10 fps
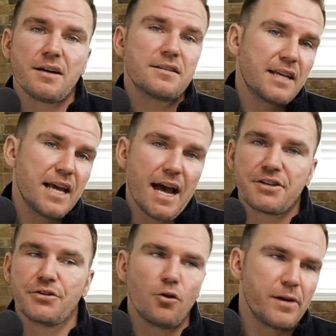Sketch,
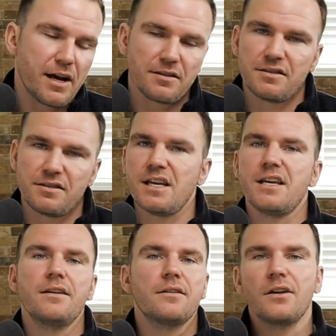Adobe X
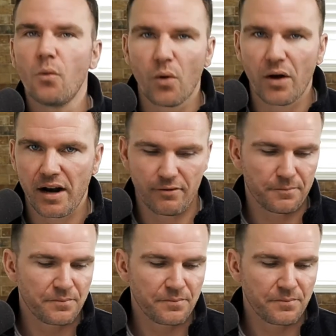D, you know, whatever.